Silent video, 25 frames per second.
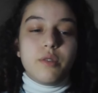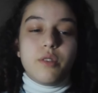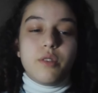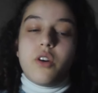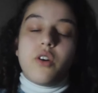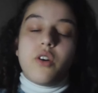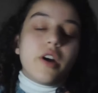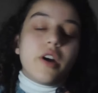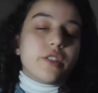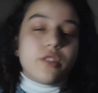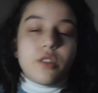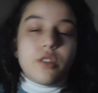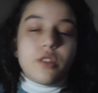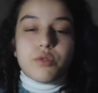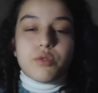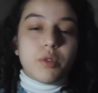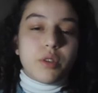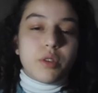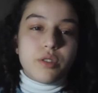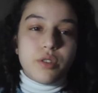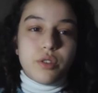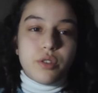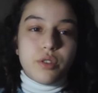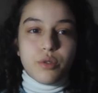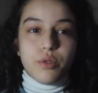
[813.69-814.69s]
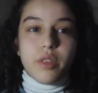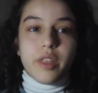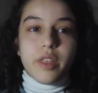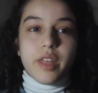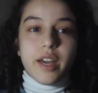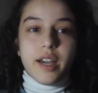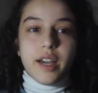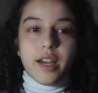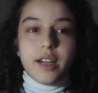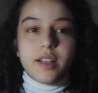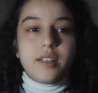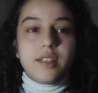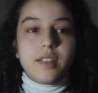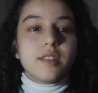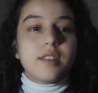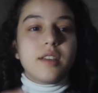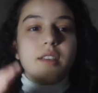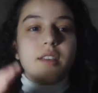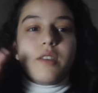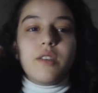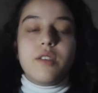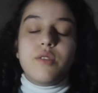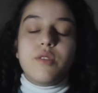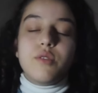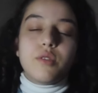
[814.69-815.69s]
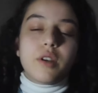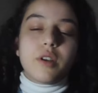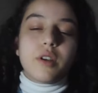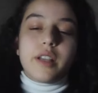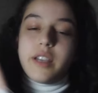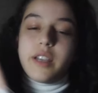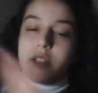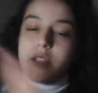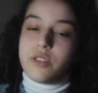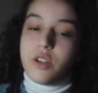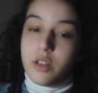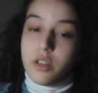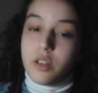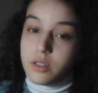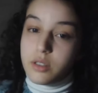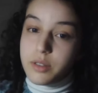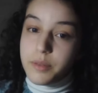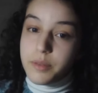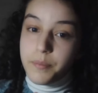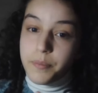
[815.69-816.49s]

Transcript: no, I don't want to do that, you will get shot.